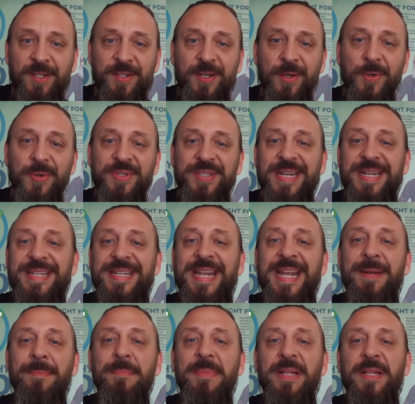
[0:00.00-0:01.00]
dosed at
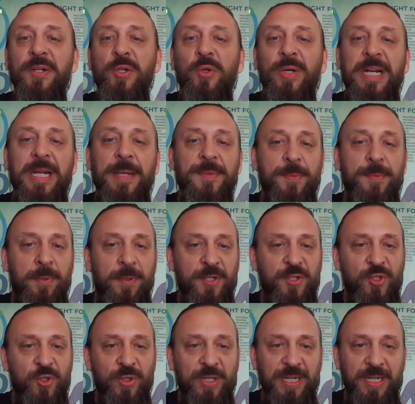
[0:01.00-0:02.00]
ten milligrams per
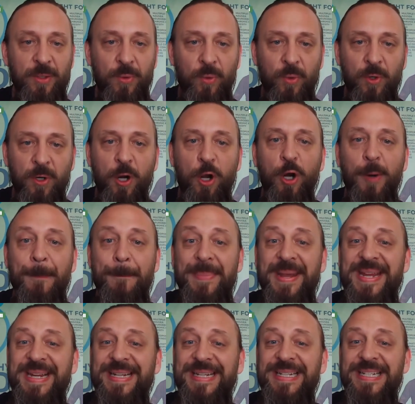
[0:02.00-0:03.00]
treat, or our
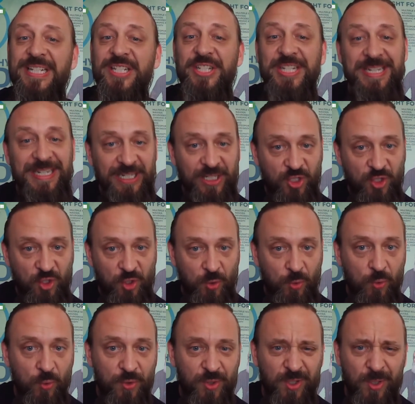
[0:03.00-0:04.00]
bacon cheese
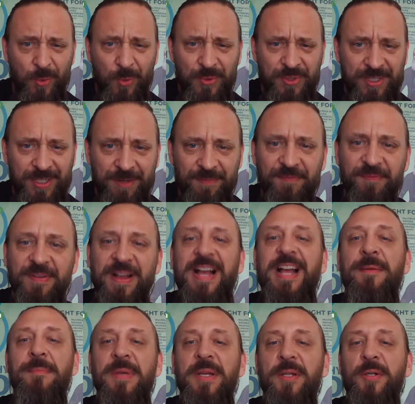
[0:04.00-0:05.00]
chews, dosed at
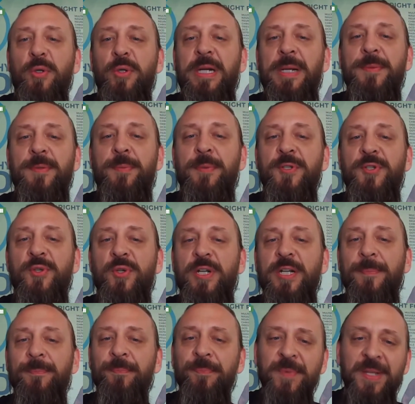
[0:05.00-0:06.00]
five milligrams per treat.